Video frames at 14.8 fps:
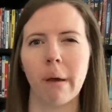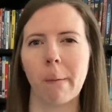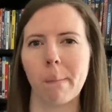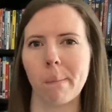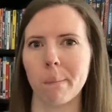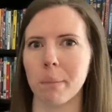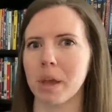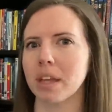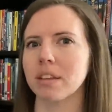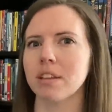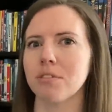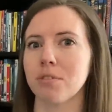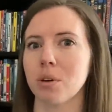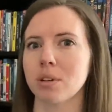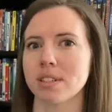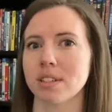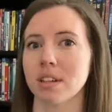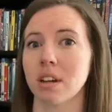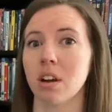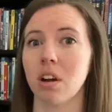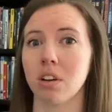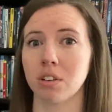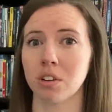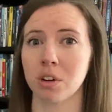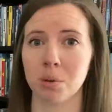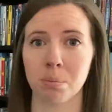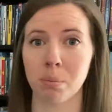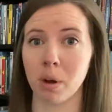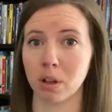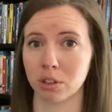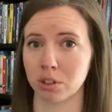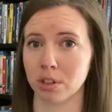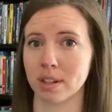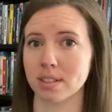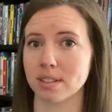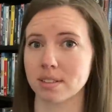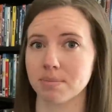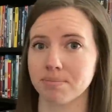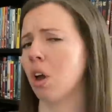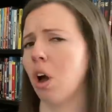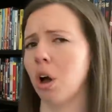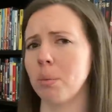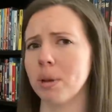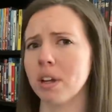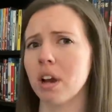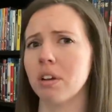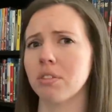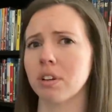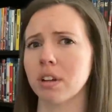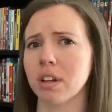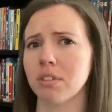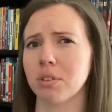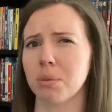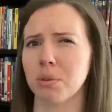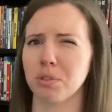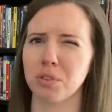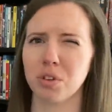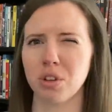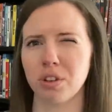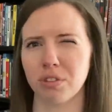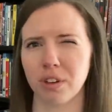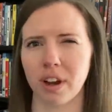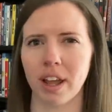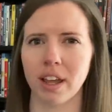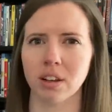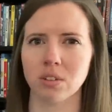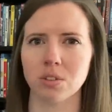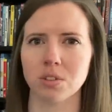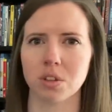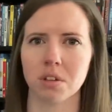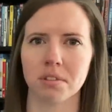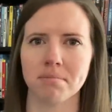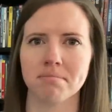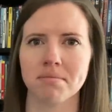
mainly focusing on her ball dress. I'll be covering it from a few different angles. I'll